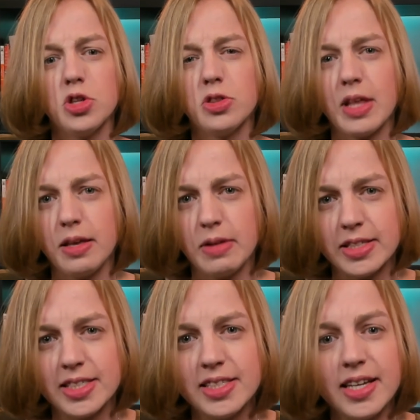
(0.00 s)
They
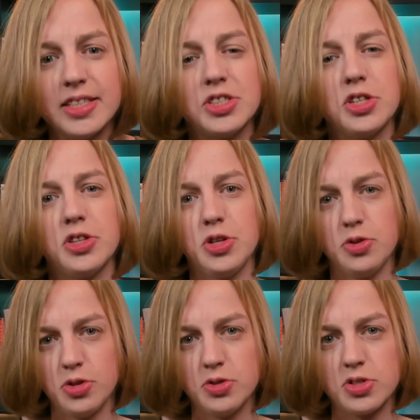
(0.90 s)
insist that you
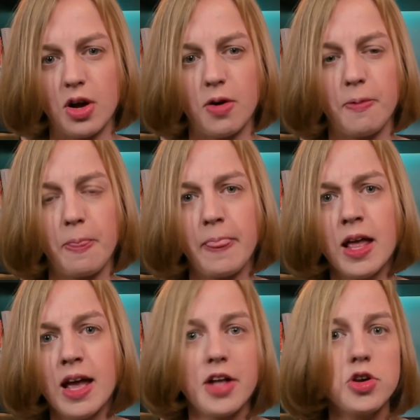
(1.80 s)
do so.
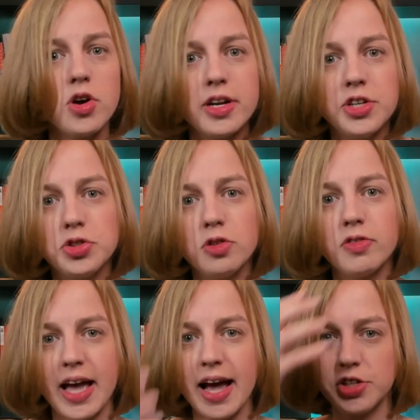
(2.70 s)
And your initial
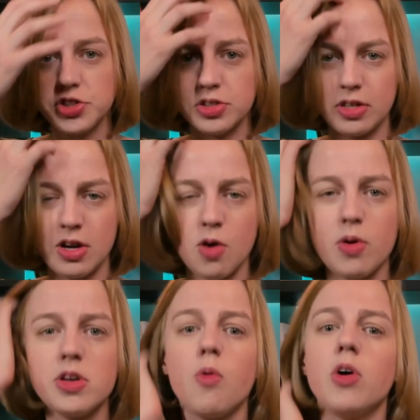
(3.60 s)
reaction
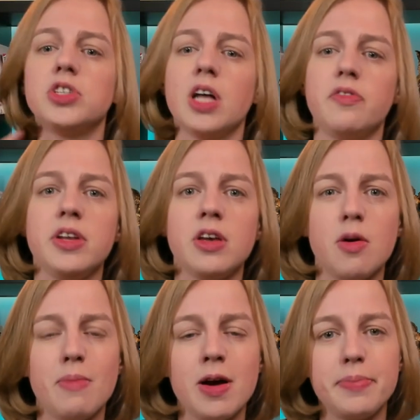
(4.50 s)
when you're watching that video
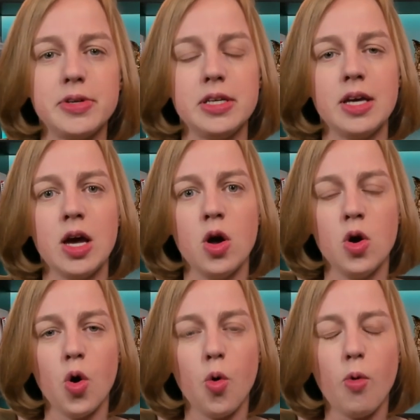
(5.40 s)
might be,
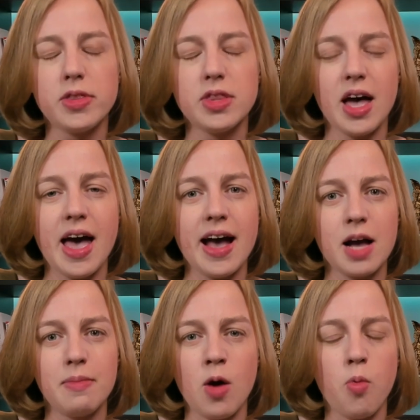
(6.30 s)
what the heck
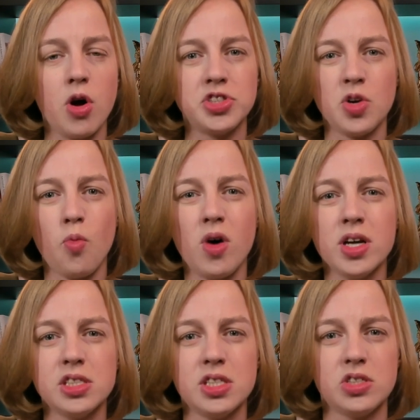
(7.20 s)
am I watching? Why
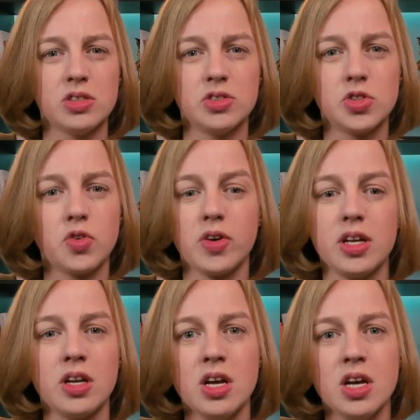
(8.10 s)
is this on screen?